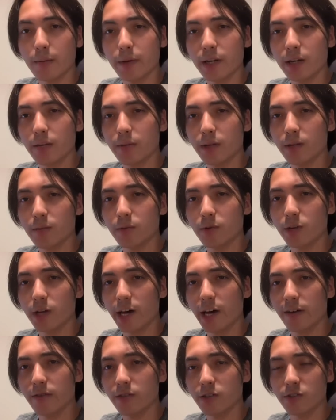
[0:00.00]
many people
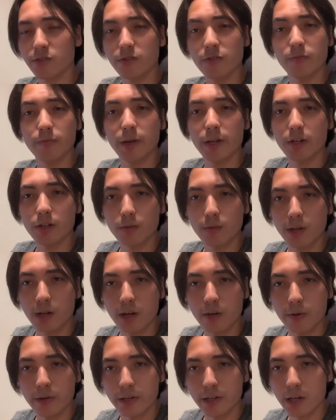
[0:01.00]
have a sort of mental
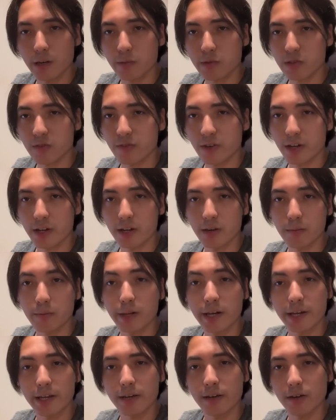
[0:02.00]
block when it comes to fighting
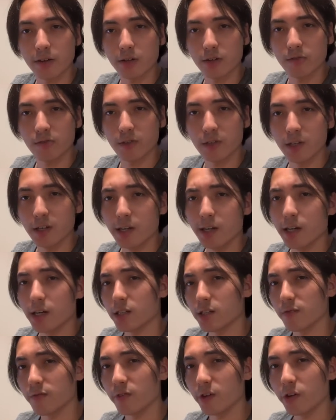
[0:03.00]
Black Yellow Luffy.
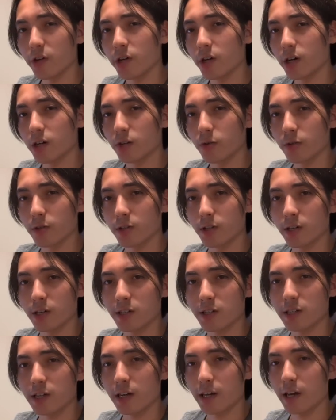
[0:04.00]
It's a very
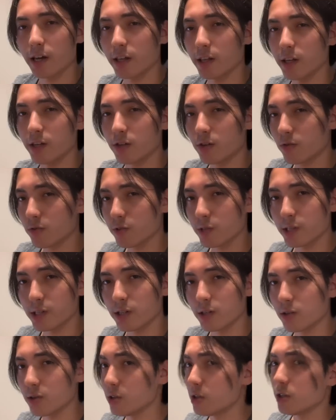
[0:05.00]
unorthodox deck, and they don't really
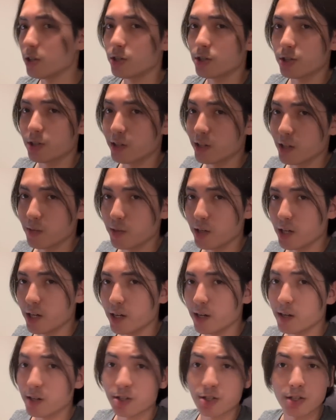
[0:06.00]
know should they be
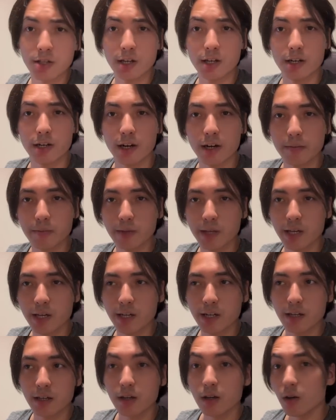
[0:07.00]
hitting, should they not be
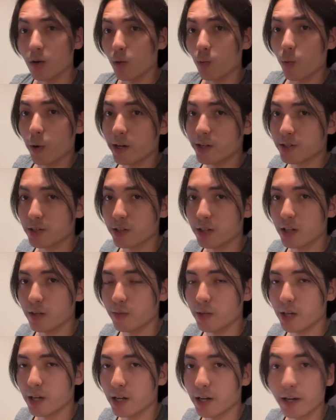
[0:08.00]
hitting, when should they
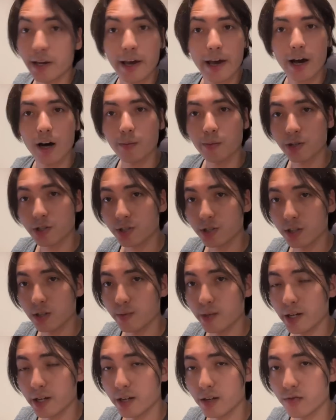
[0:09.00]
be hitting, how much should they
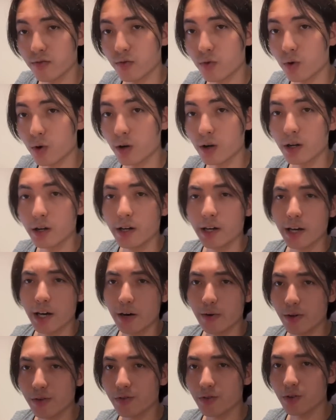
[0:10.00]
be hitting for.
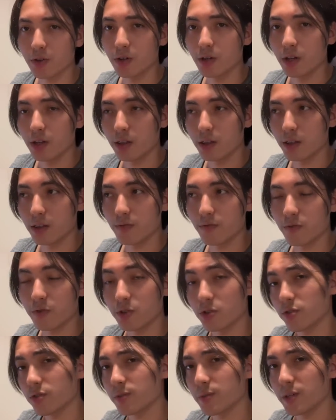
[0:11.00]
However, for
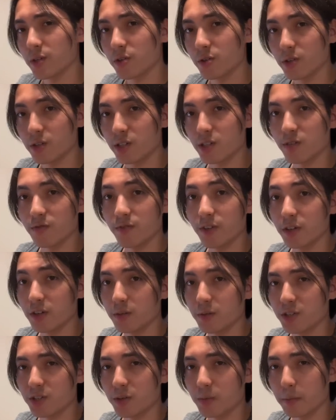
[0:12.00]
Doflamingo, this is very
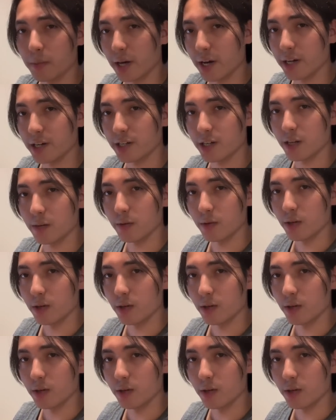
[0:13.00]
much a mind game.